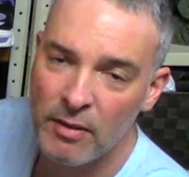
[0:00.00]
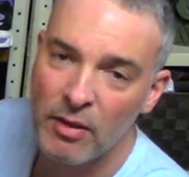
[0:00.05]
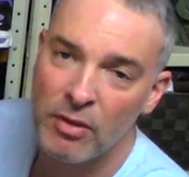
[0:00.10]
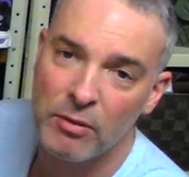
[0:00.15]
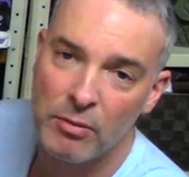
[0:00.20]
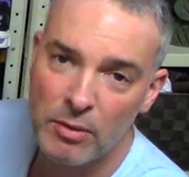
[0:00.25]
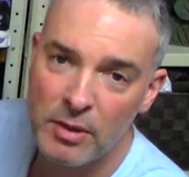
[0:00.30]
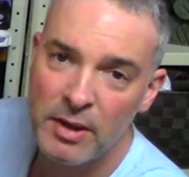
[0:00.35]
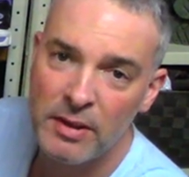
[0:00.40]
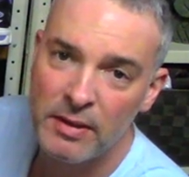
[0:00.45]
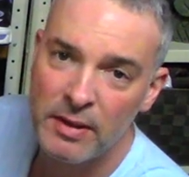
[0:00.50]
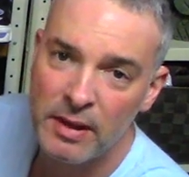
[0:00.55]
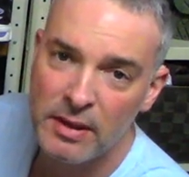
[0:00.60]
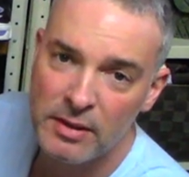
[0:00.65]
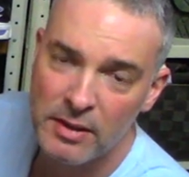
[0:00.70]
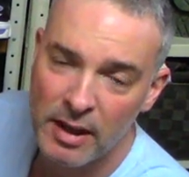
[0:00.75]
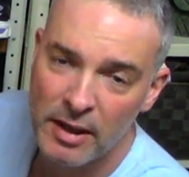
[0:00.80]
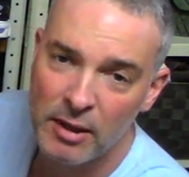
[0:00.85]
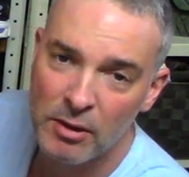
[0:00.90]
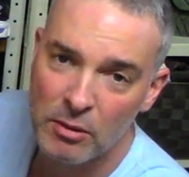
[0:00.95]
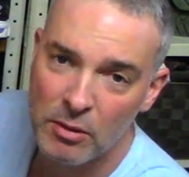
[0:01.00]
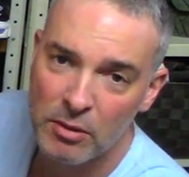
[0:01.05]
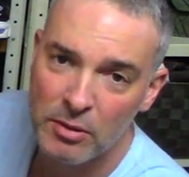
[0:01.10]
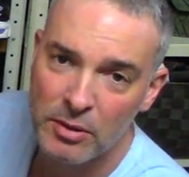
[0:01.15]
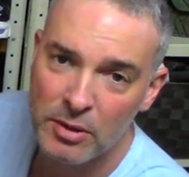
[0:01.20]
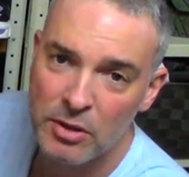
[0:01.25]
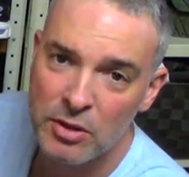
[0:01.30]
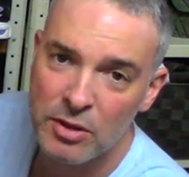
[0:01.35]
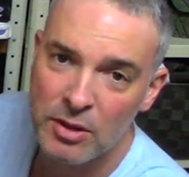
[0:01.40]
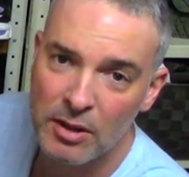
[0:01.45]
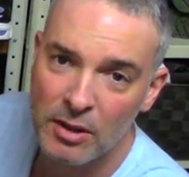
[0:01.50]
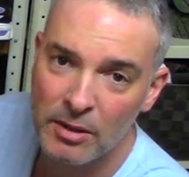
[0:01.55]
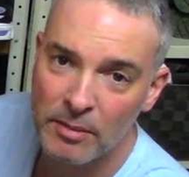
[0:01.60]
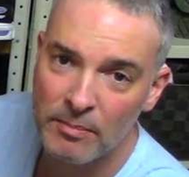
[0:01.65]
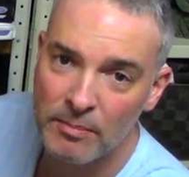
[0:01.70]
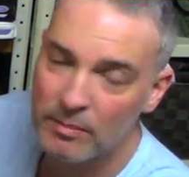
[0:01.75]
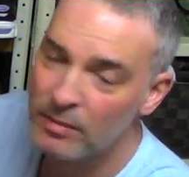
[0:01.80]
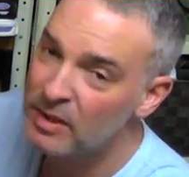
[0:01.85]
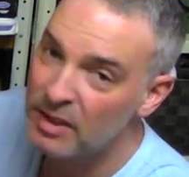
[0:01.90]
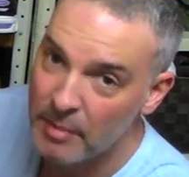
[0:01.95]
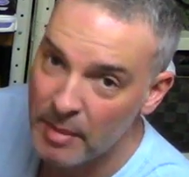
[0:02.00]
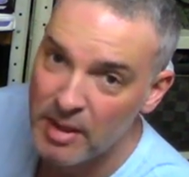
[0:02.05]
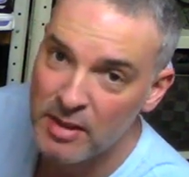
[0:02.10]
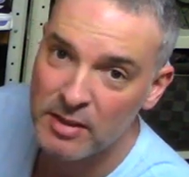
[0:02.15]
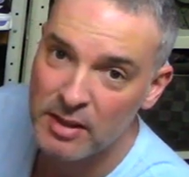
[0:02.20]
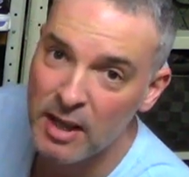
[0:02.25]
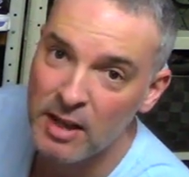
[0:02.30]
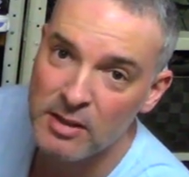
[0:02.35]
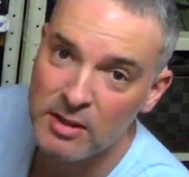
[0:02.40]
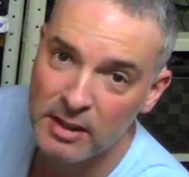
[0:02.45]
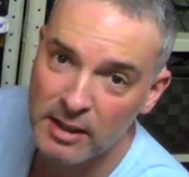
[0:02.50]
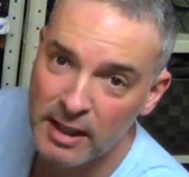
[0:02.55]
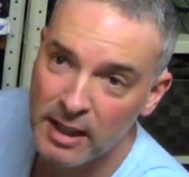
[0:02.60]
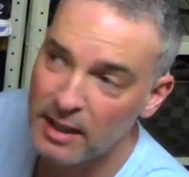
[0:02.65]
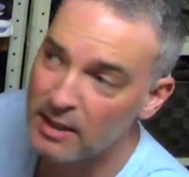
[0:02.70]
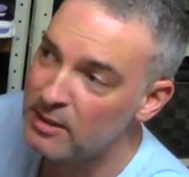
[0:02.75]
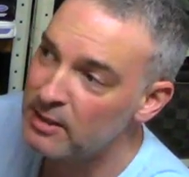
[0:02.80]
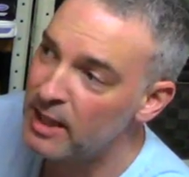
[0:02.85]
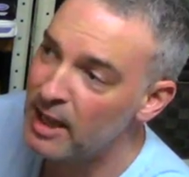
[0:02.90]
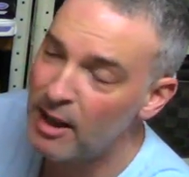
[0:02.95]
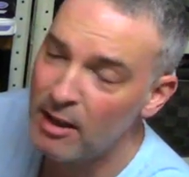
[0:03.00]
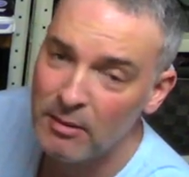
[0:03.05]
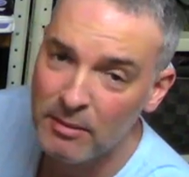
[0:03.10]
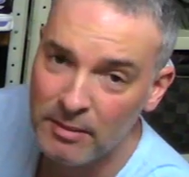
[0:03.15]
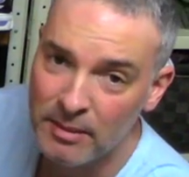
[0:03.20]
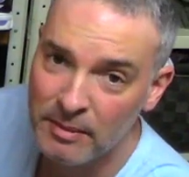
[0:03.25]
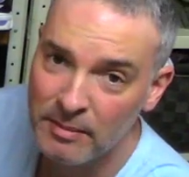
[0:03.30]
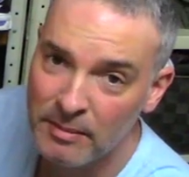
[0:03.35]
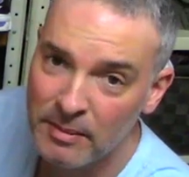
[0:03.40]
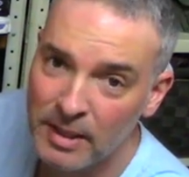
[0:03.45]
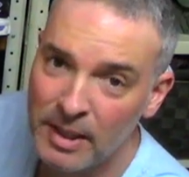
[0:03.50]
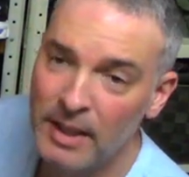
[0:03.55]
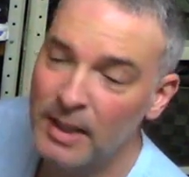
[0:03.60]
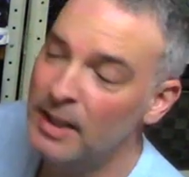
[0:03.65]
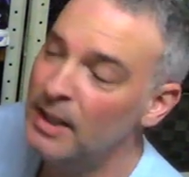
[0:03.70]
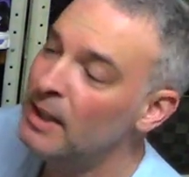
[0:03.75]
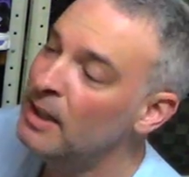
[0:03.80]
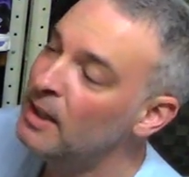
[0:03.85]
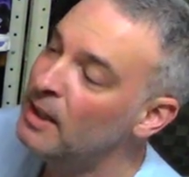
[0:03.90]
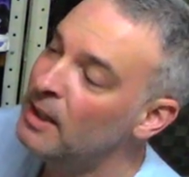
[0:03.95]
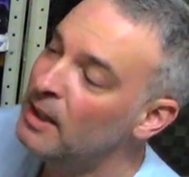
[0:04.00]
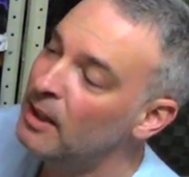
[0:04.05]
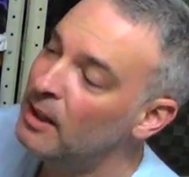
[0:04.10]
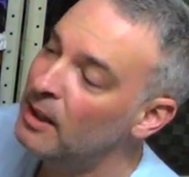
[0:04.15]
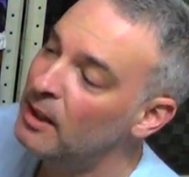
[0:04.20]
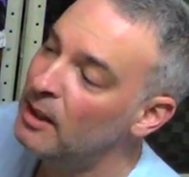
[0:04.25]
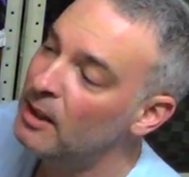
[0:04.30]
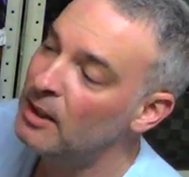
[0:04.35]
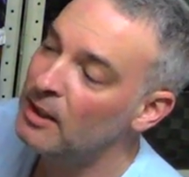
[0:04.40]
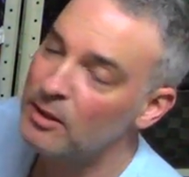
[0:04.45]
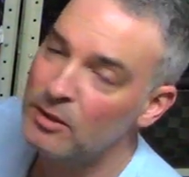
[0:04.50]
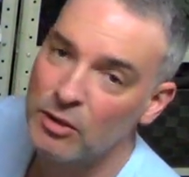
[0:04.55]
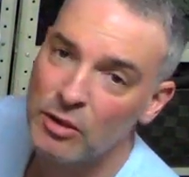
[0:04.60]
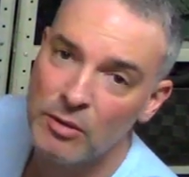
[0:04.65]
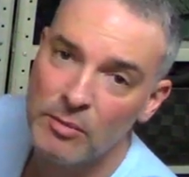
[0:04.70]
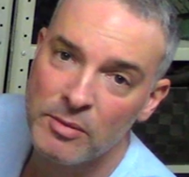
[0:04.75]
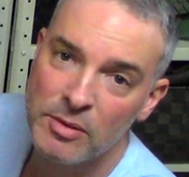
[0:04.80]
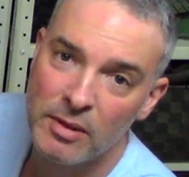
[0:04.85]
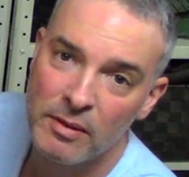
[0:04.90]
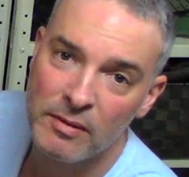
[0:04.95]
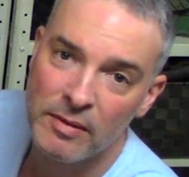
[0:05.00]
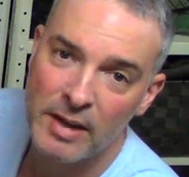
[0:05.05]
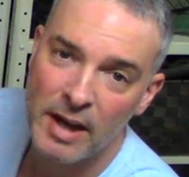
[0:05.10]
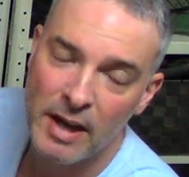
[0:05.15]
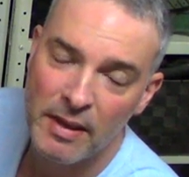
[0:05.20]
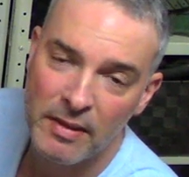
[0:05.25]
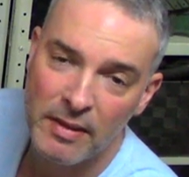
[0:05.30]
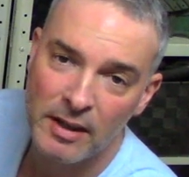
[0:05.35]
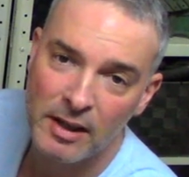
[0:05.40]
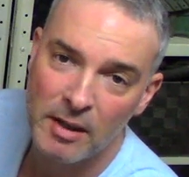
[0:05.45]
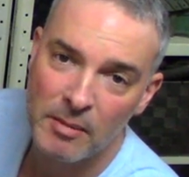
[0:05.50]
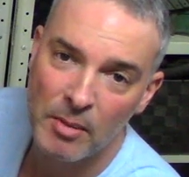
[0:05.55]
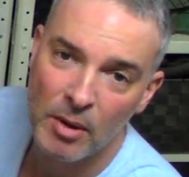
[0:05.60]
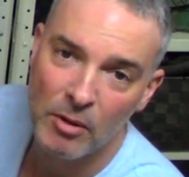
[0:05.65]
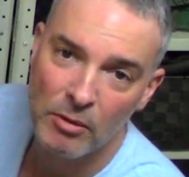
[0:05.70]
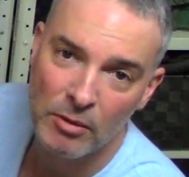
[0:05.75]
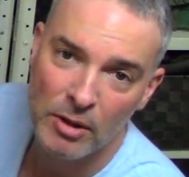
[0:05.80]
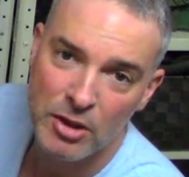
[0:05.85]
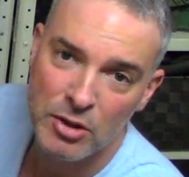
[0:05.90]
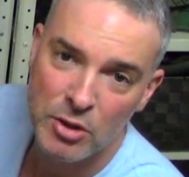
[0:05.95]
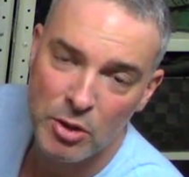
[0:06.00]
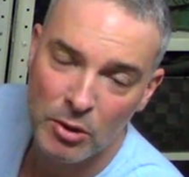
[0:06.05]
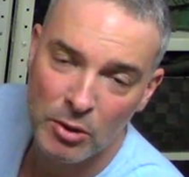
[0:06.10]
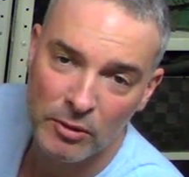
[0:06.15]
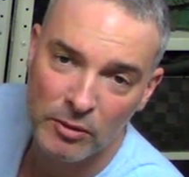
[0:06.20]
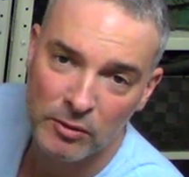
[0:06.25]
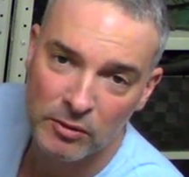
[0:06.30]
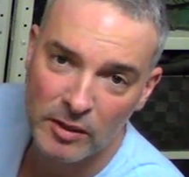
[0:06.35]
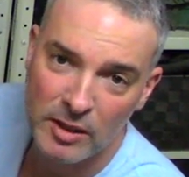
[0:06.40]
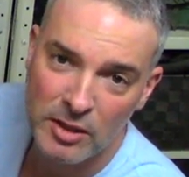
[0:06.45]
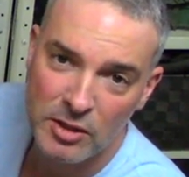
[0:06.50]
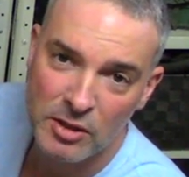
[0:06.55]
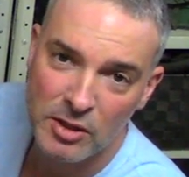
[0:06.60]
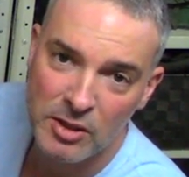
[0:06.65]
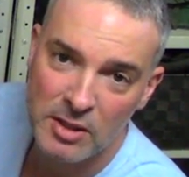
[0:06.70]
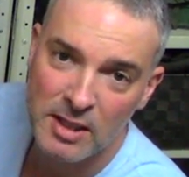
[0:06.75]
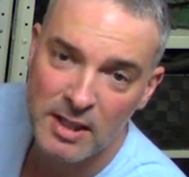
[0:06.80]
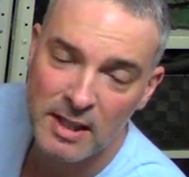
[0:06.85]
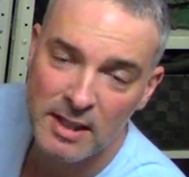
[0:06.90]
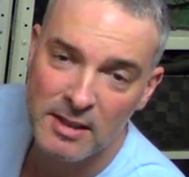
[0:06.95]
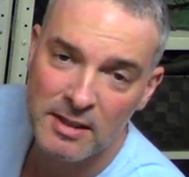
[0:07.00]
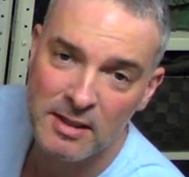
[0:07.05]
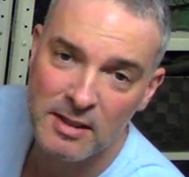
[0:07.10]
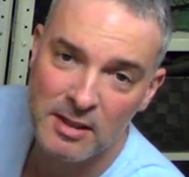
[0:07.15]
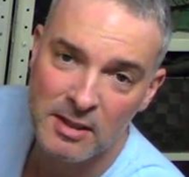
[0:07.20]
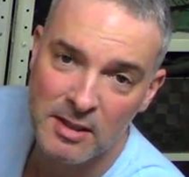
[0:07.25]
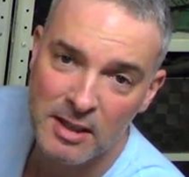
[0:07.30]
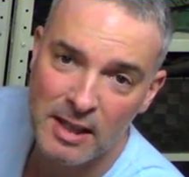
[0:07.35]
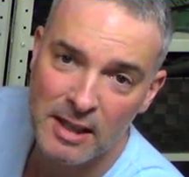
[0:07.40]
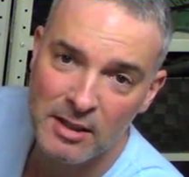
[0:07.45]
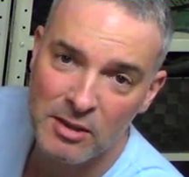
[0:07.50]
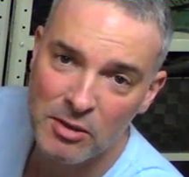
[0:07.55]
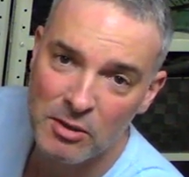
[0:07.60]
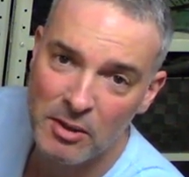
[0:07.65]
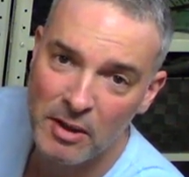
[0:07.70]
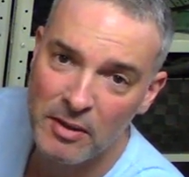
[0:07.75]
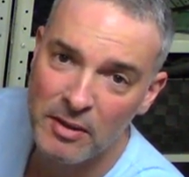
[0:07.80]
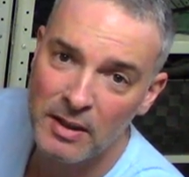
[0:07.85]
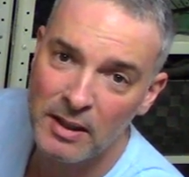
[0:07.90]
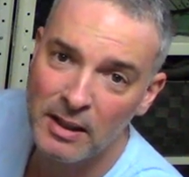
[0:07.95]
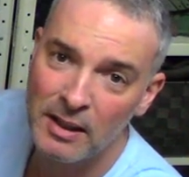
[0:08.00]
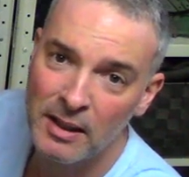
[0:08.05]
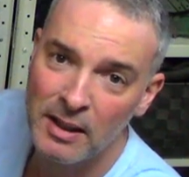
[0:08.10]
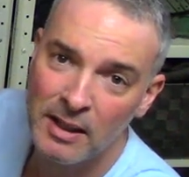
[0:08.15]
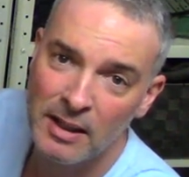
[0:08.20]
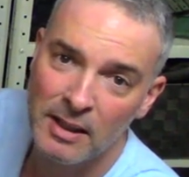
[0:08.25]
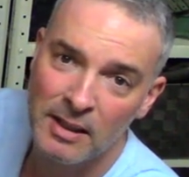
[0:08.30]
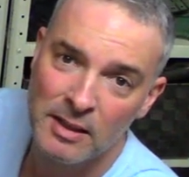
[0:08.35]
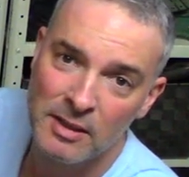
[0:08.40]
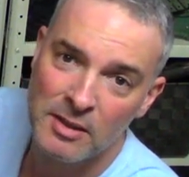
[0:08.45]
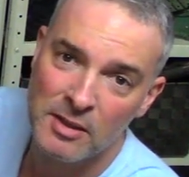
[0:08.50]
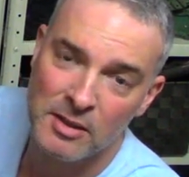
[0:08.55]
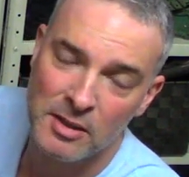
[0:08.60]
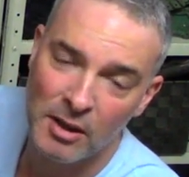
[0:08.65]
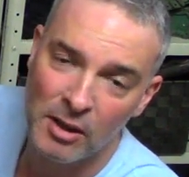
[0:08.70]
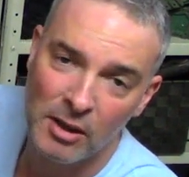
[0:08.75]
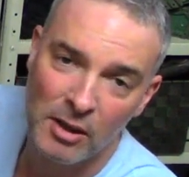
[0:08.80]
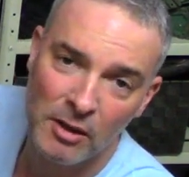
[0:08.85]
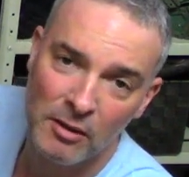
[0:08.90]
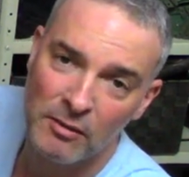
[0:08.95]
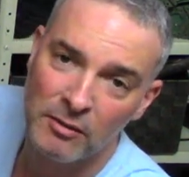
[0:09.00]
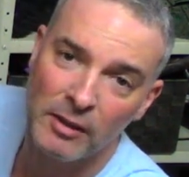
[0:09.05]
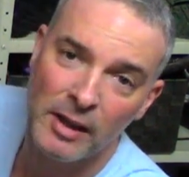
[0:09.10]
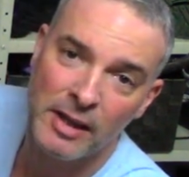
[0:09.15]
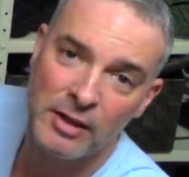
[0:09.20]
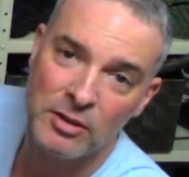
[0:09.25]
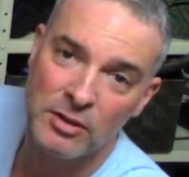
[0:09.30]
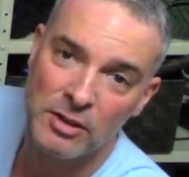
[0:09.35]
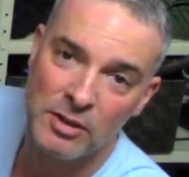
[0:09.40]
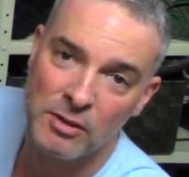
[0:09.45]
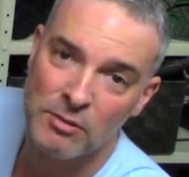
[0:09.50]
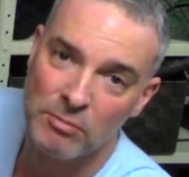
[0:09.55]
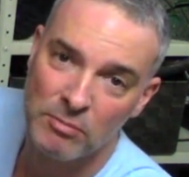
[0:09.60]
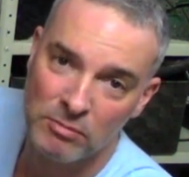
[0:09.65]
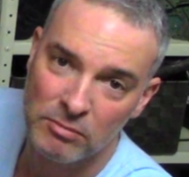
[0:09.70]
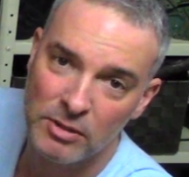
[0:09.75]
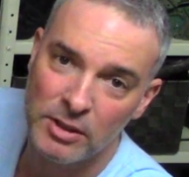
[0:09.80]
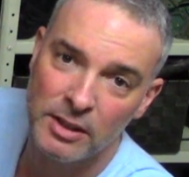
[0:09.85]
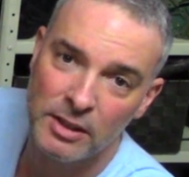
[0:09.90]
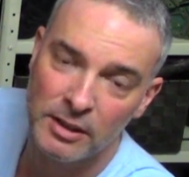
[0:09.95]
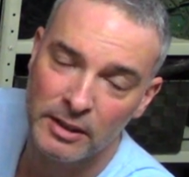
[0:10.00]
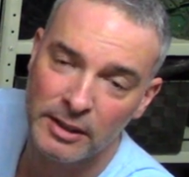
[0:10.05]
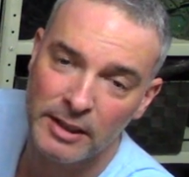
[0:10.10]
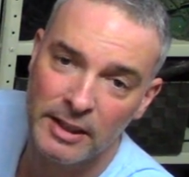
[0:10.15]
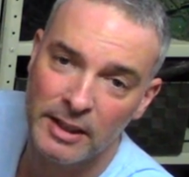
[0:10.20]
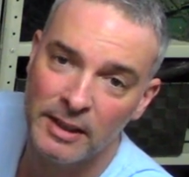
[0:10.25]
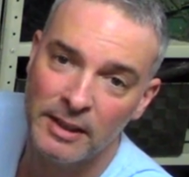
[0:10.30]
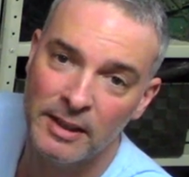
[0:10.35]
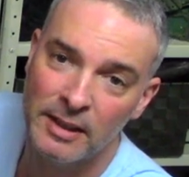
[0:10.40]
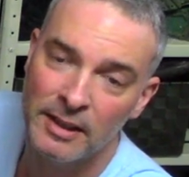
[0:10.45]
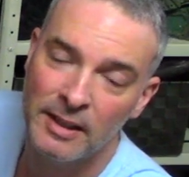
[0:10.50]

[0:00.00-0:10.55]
the three things I grew this year, the best tasting hands down uh, in terms of that thing about ratio of flesh to seeds to skin sort of thing. This is all flesh. It's really,